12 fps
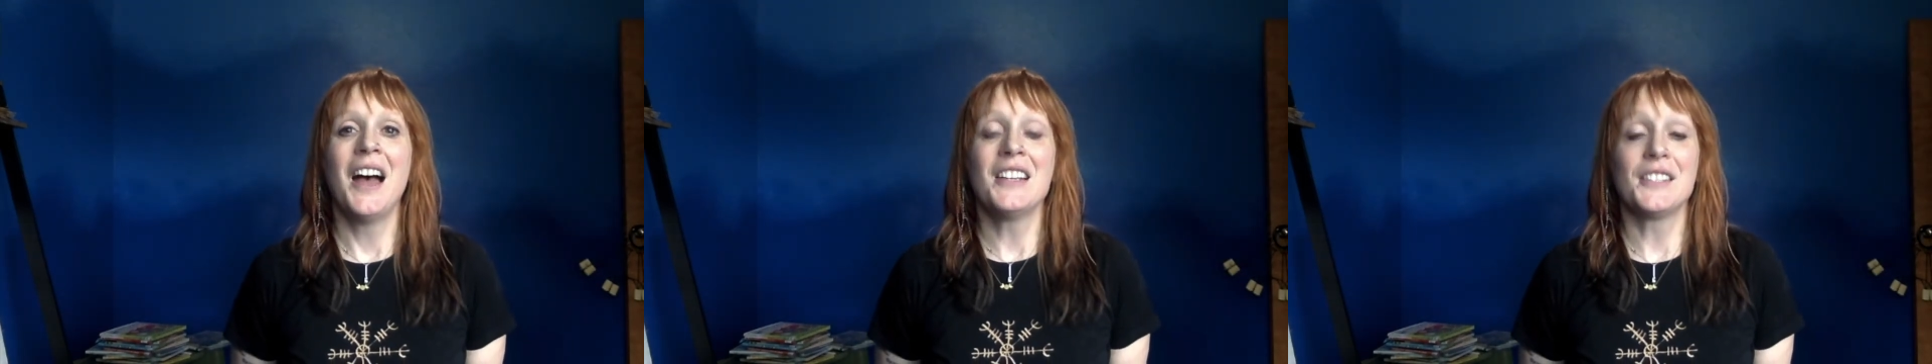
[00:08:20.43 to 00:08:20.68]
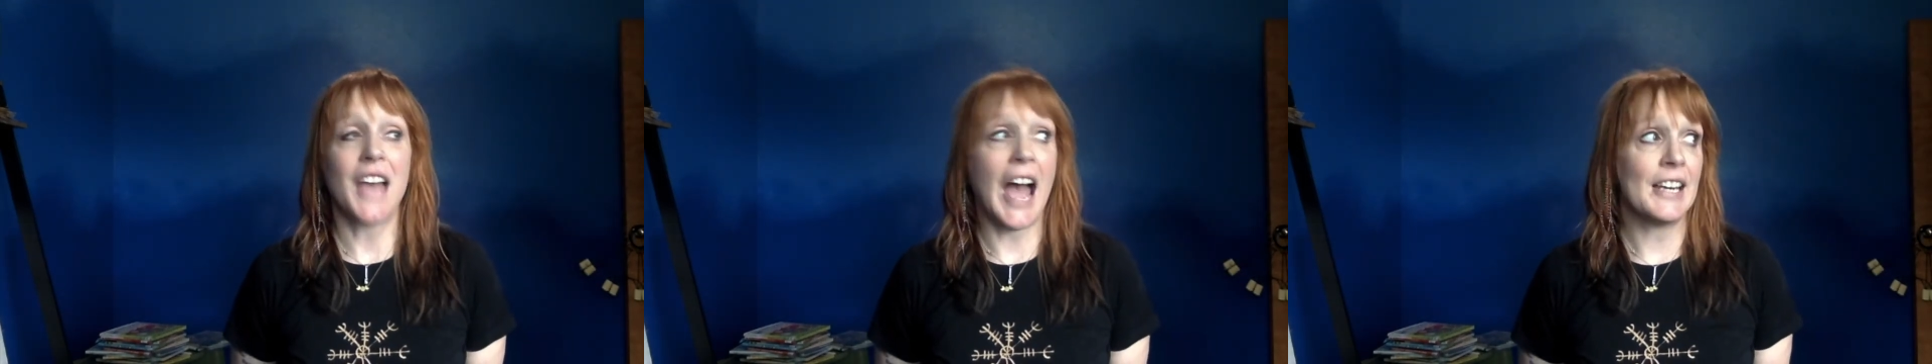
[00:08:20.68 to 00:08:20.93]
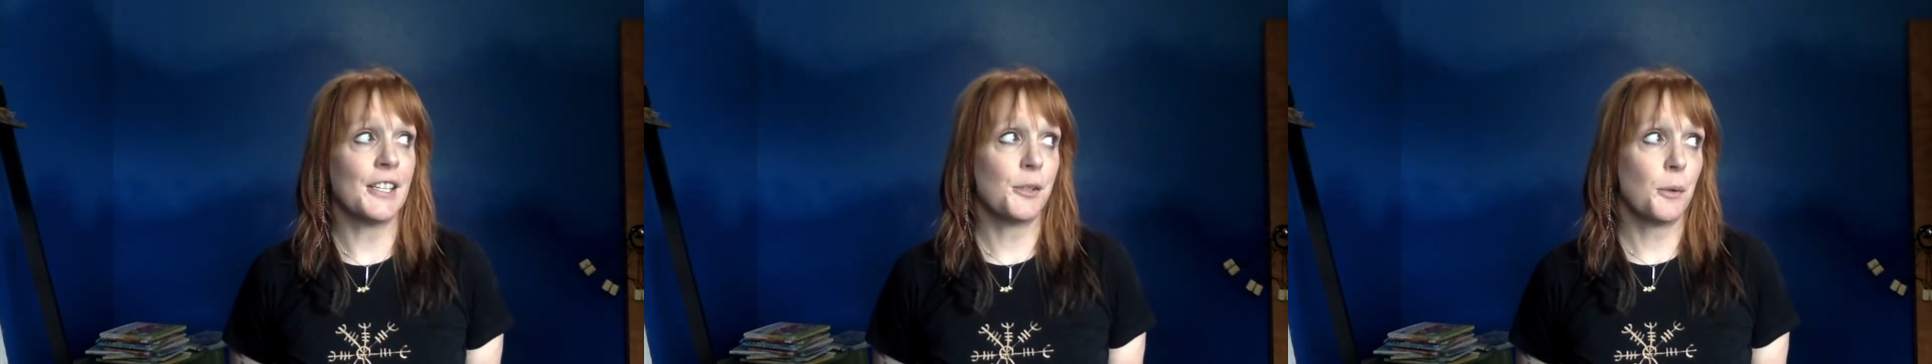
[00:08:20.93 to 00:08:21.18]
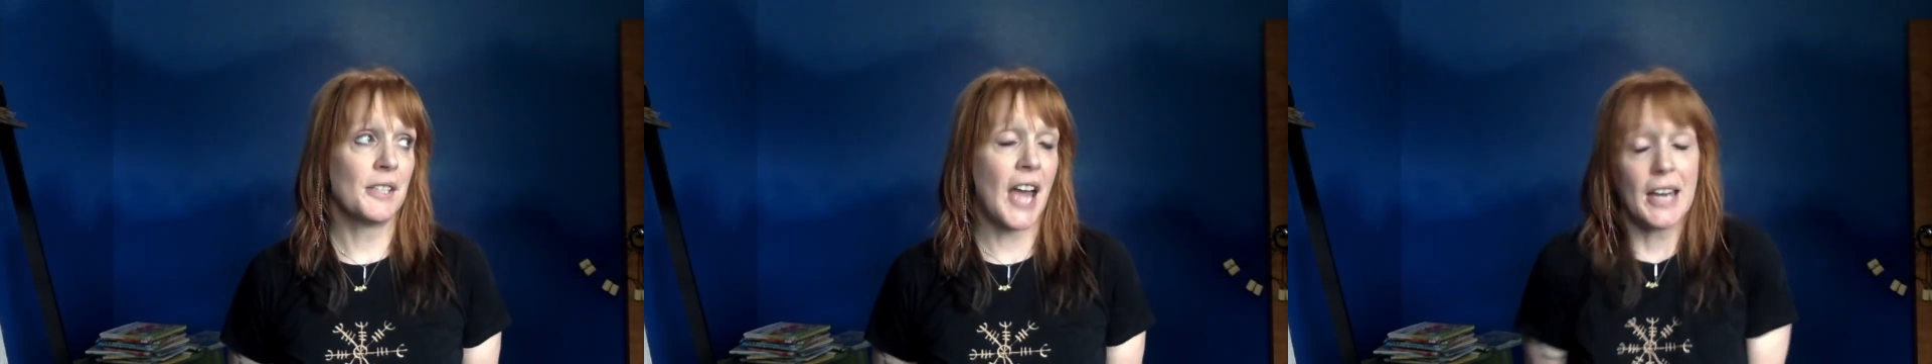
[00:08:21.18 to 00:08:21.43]
Dinosaur,
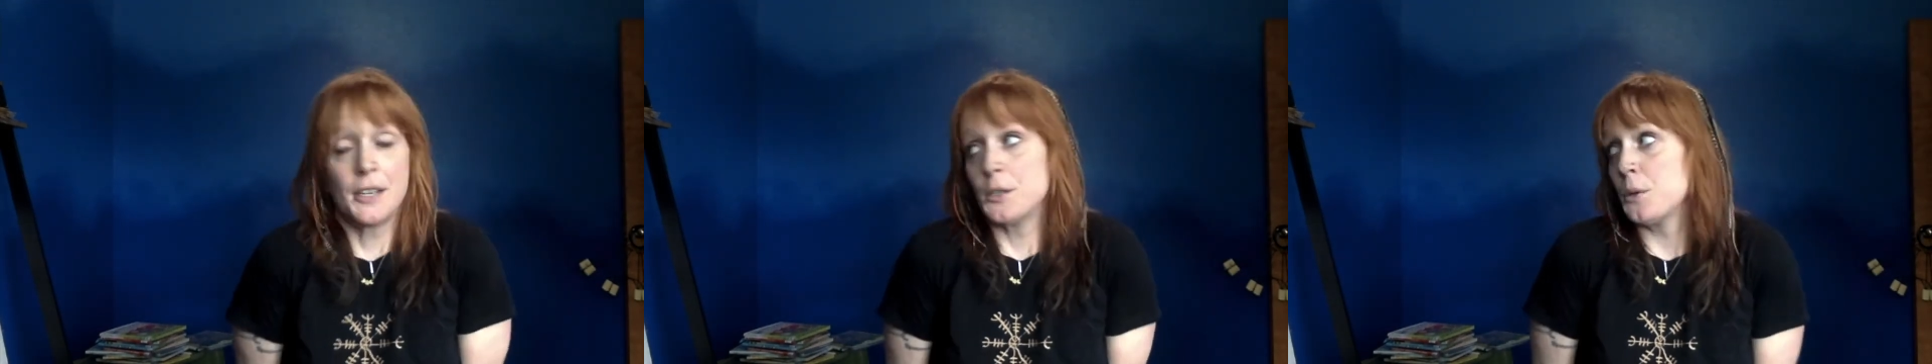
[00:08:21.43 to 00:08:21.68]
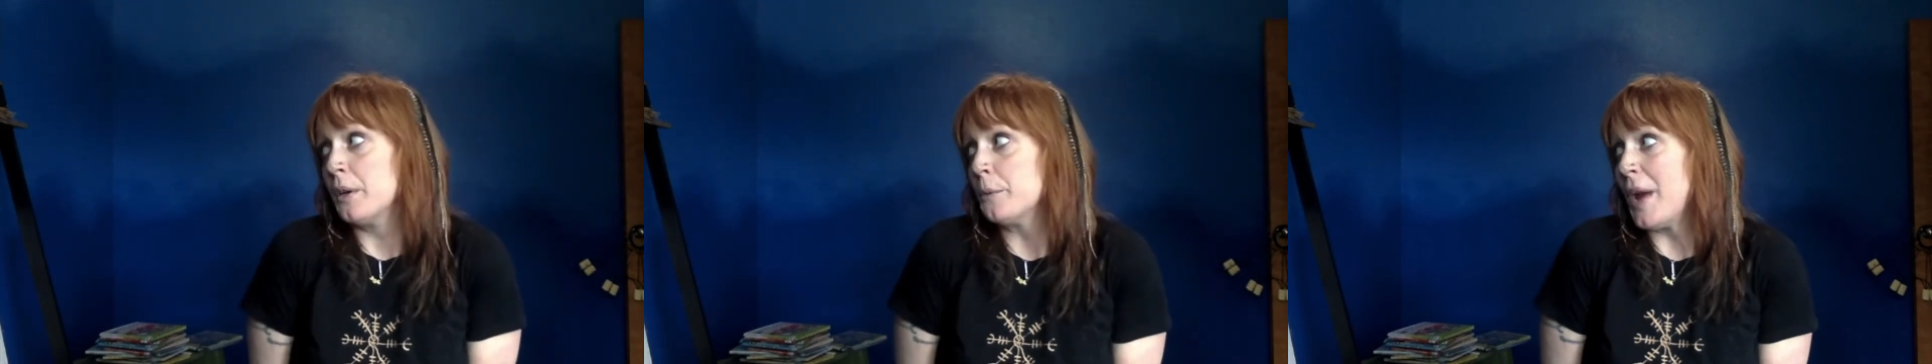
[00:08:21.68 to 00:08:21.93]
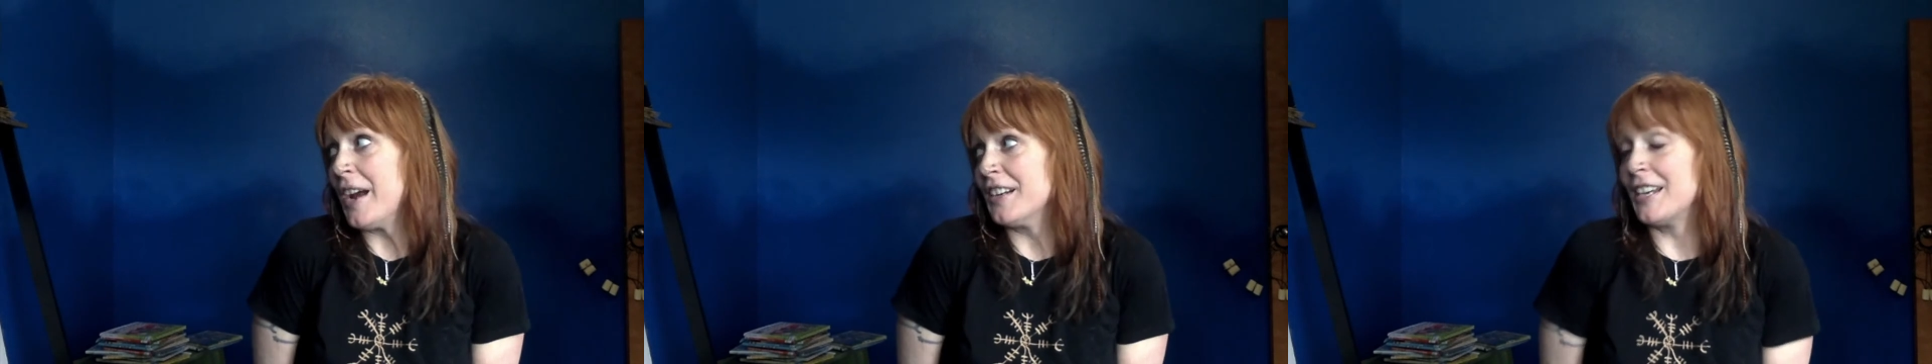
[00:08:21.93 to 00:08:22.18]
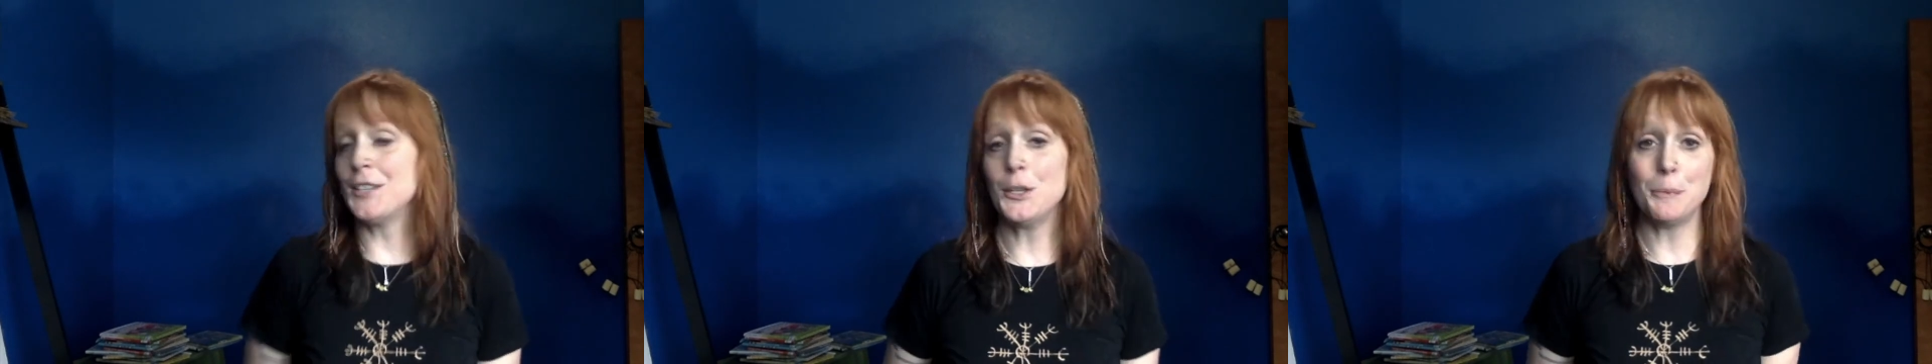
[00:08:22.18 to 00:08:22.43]
dinosaur, where
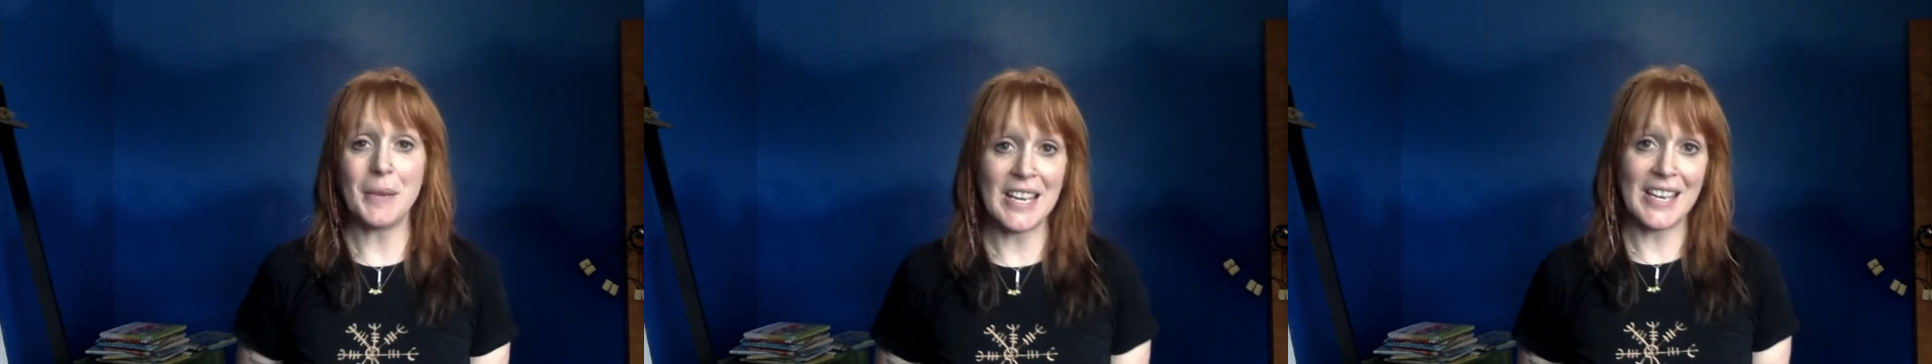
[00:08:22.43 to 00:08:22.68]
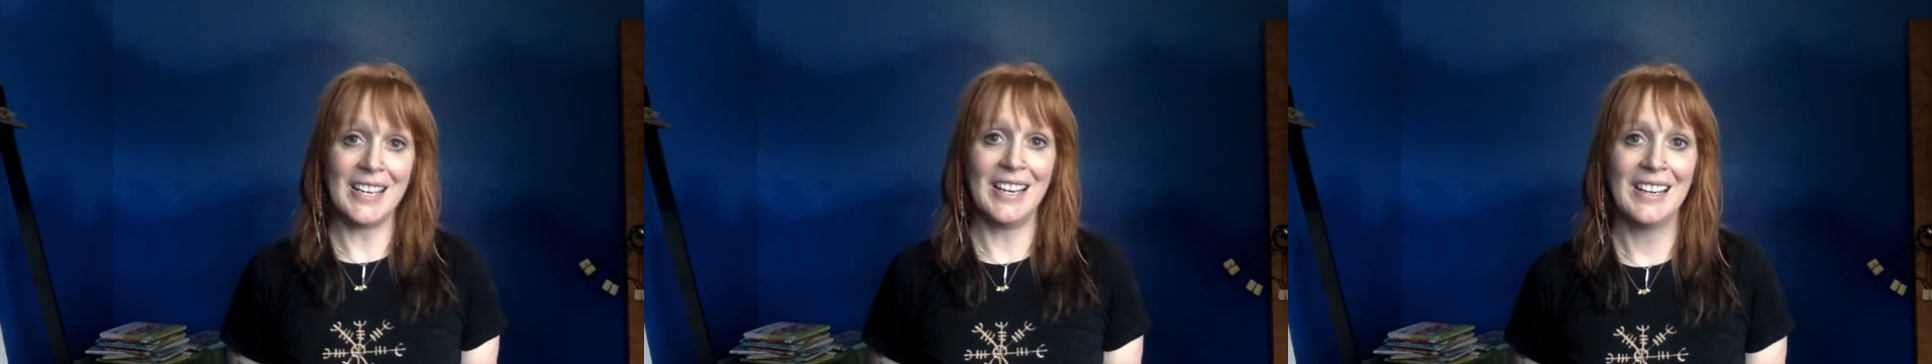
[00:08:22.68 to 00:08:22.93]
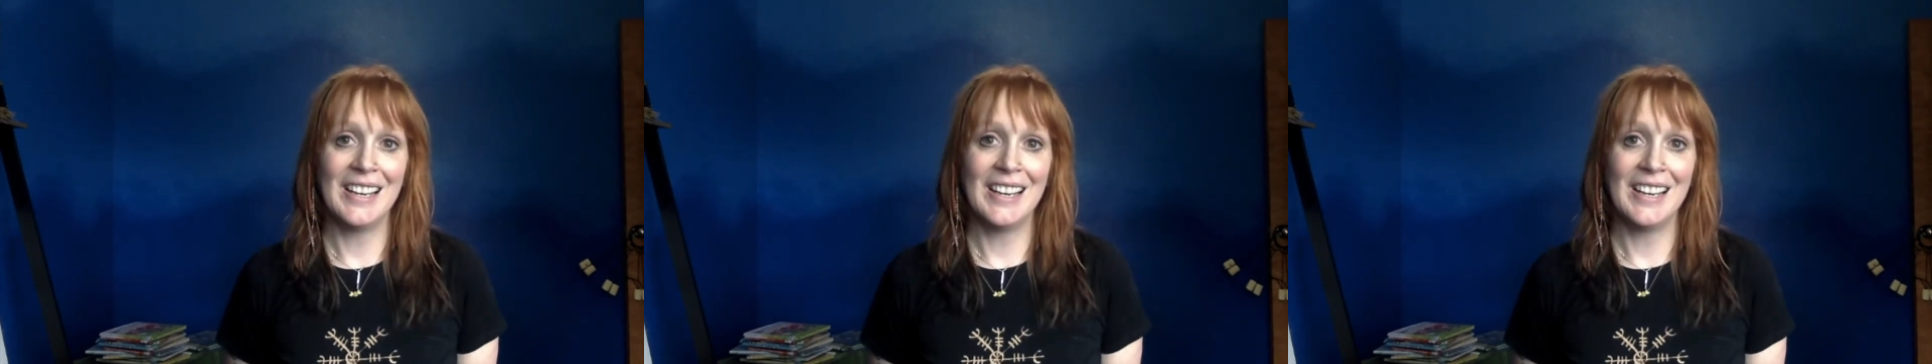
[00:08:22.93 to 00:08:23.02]
can you be?